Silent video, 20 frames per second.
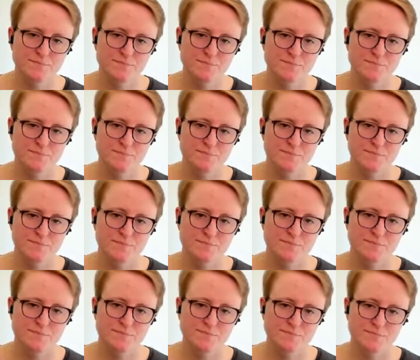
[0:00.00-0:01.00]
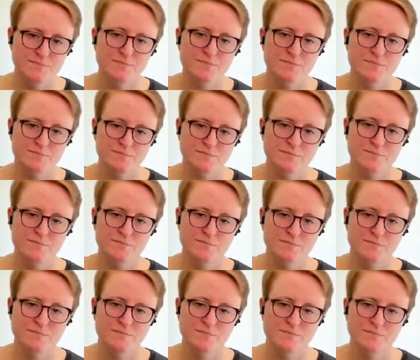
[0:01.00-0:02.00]

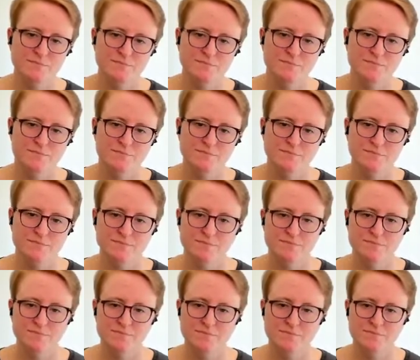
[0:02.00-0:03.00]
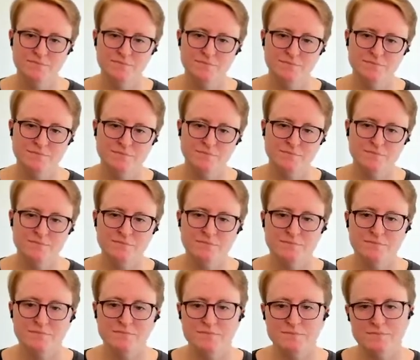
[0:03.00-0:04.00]

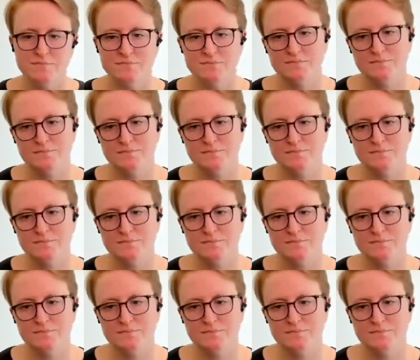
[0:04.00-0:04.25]
(silent)